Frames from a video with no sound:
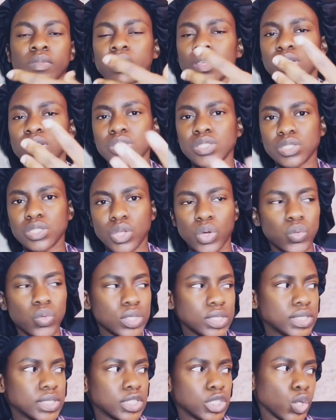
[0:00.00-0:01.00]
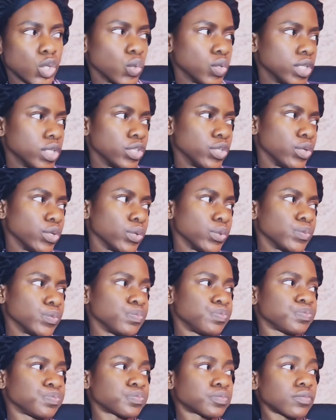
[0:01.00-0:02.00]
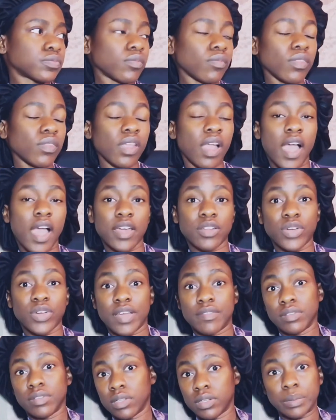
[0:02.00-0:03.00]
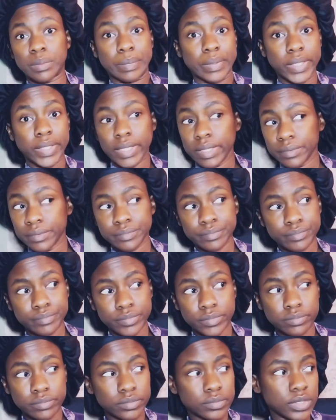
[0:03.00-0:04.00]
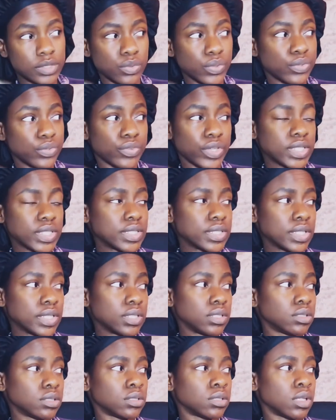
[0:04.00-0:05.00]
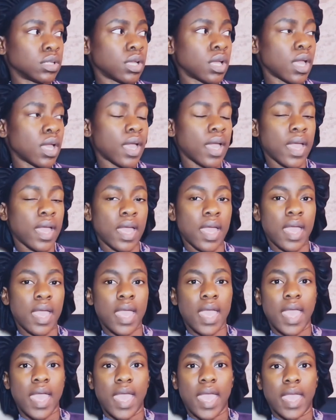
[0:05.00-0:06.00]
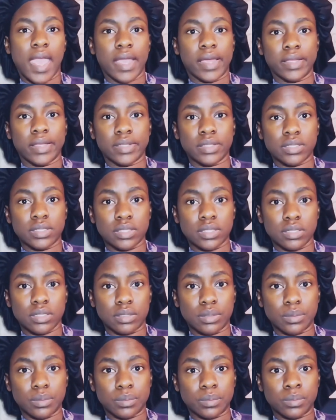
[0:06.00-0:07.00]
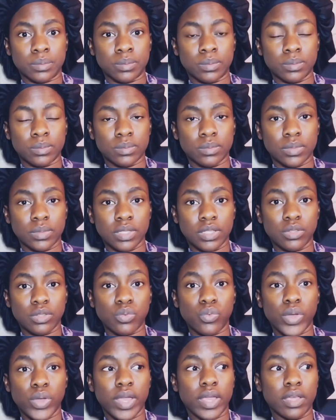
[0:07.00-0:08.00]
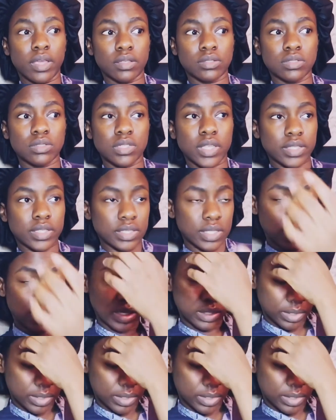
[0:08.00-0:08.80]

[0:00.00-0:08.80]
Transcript: slowly, you know, I don't have a lot of money to invest in it, and the way like to get